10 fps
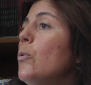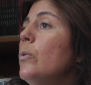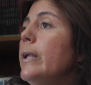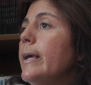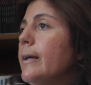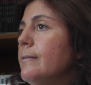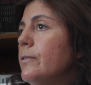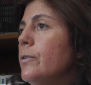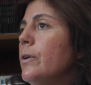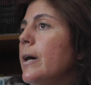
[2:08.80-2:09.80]
only at
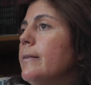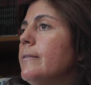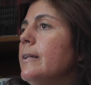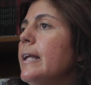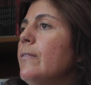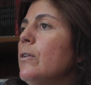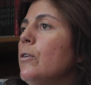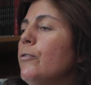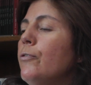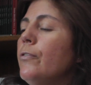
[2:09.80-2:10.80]
the level
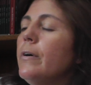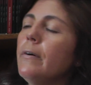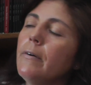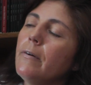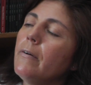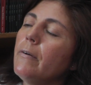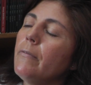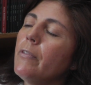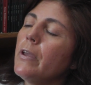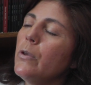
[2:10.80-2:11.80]
of
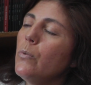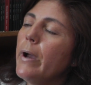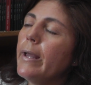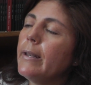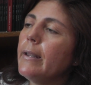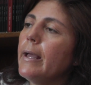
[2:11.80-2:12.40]
the UN